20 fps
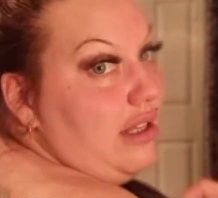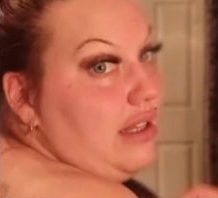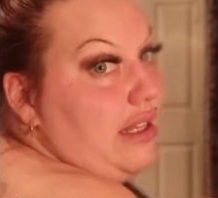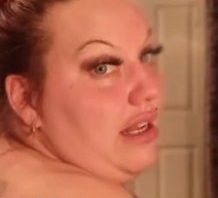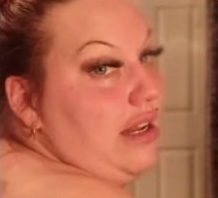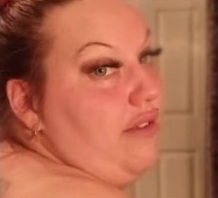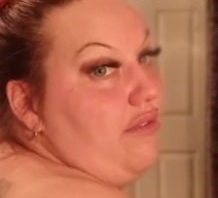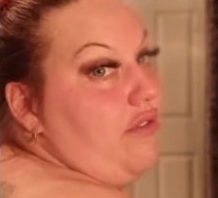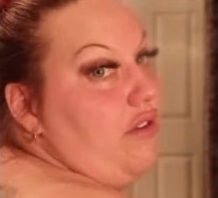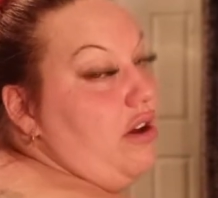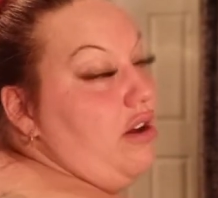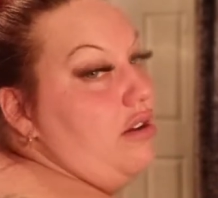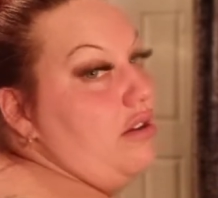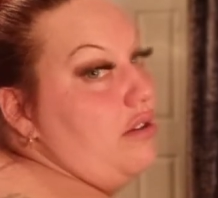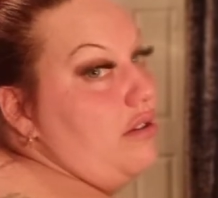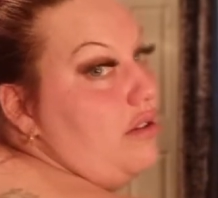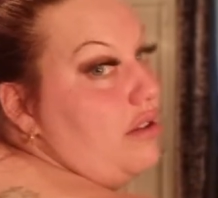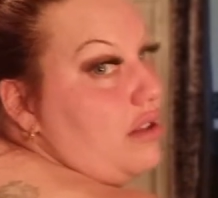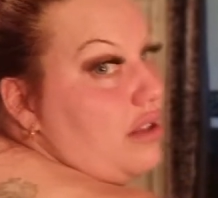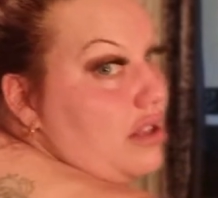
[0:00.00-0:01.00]
Then I've got,
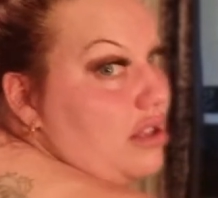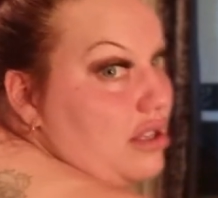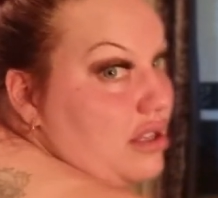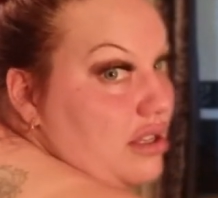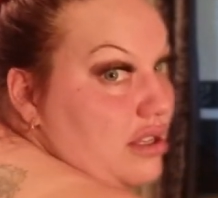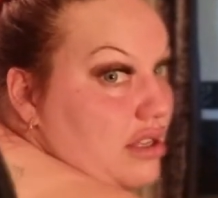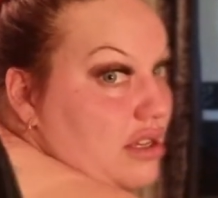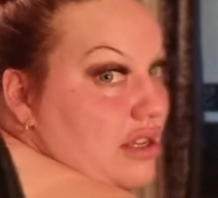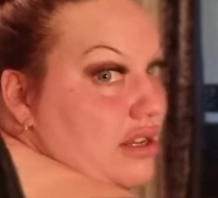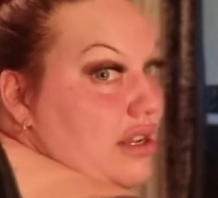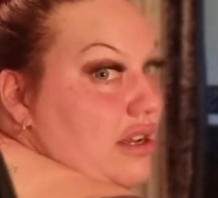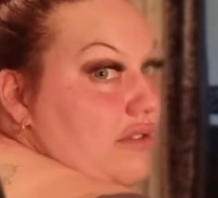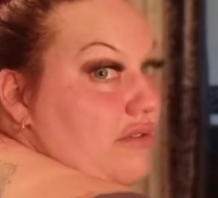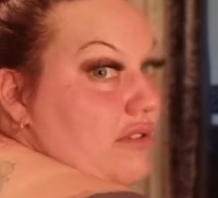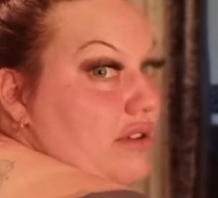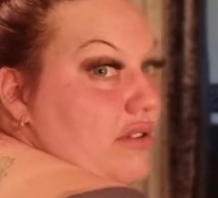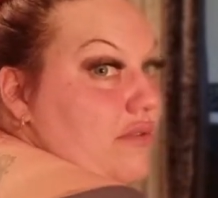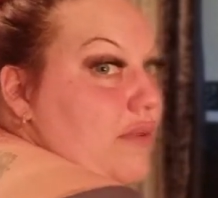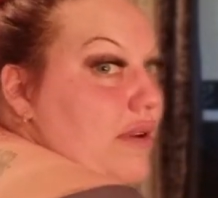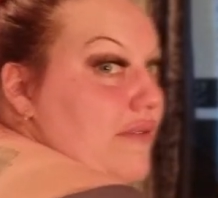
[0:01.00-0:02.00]
I don't
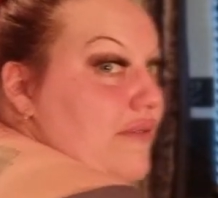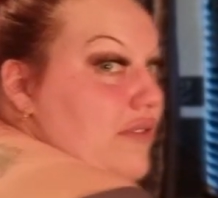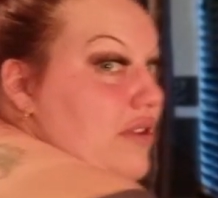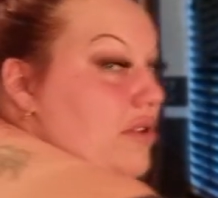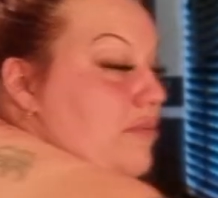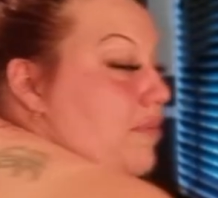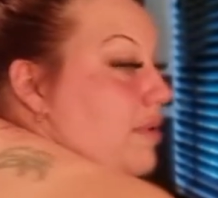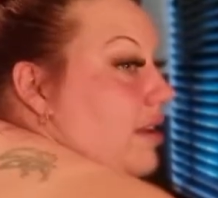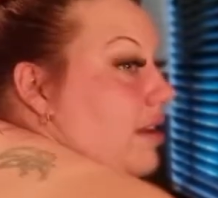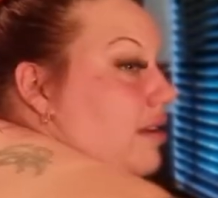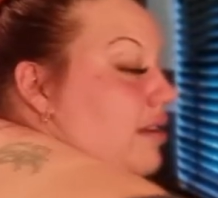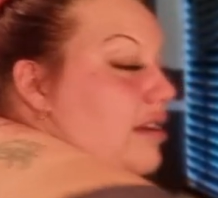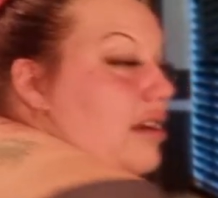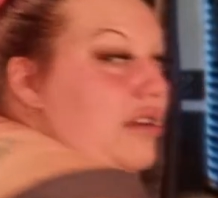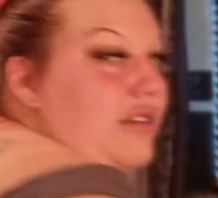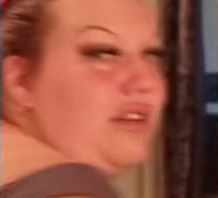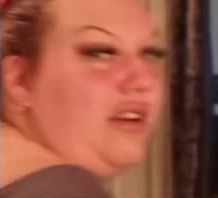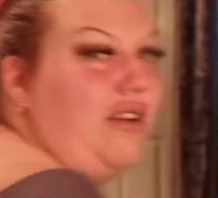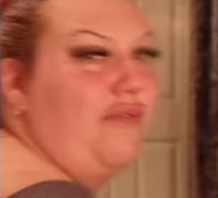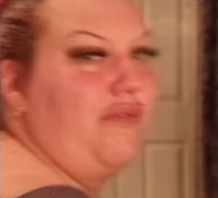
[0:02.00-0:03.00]
know if you've been, I
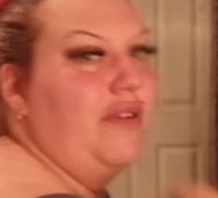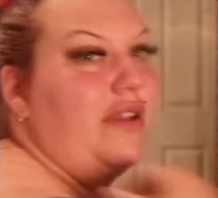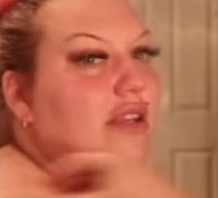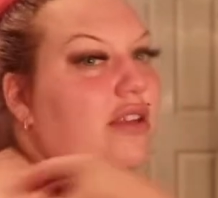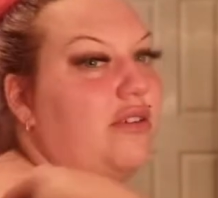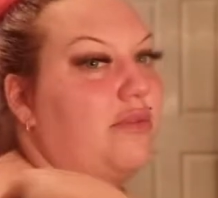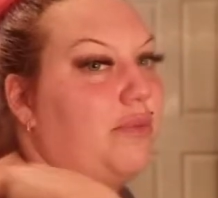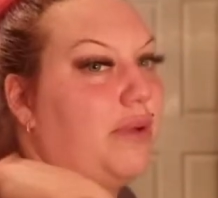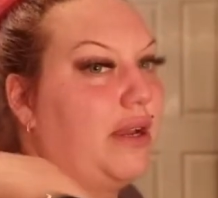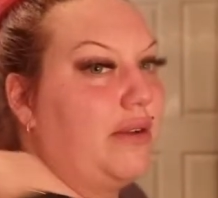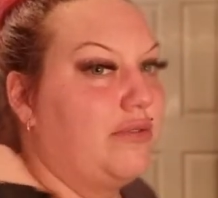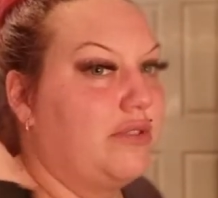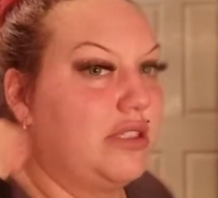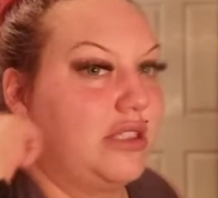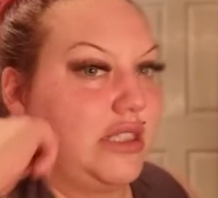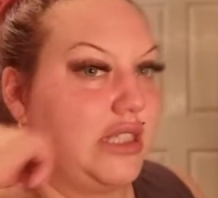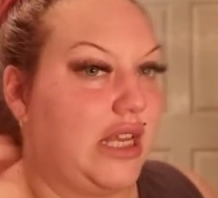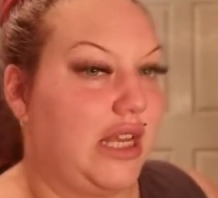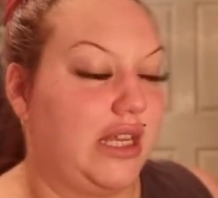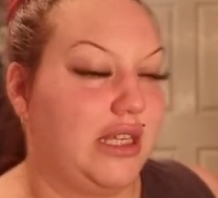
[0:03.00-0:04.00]
don't think you'll be able to
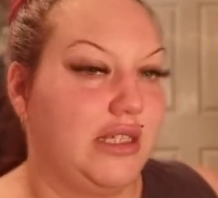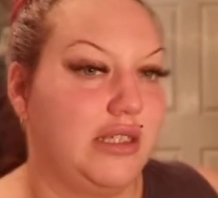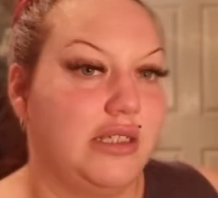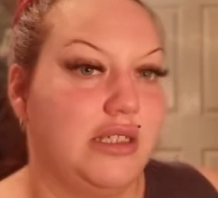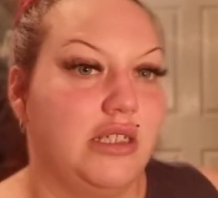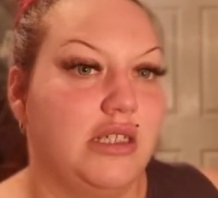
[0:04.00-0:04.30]
see.